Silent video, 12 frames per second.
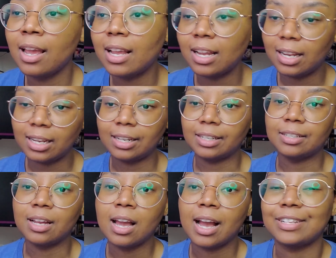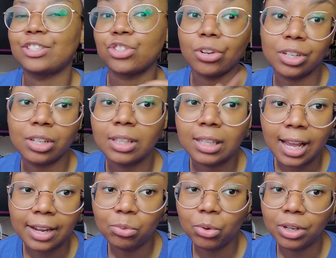And I started on the
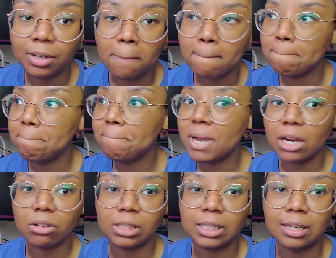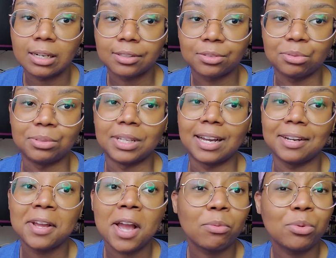line work, barely got through that.
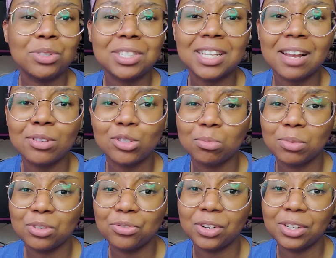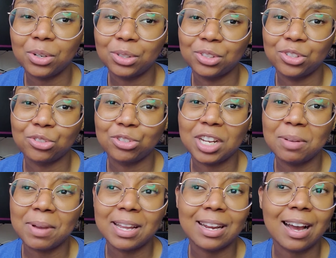We were just having so much fun on the
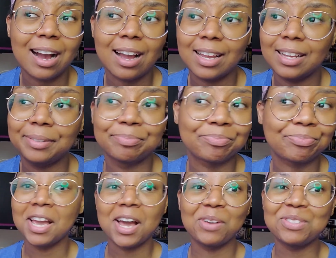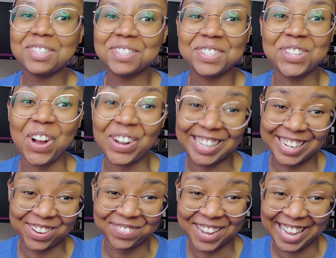stream and I was just talking
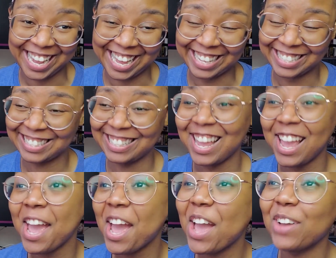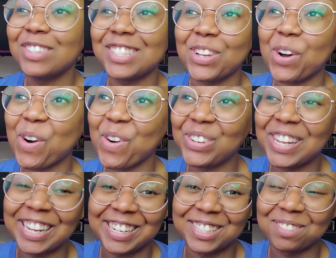out my ass. It was a whole
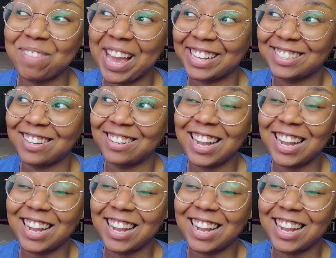lot of smack talk.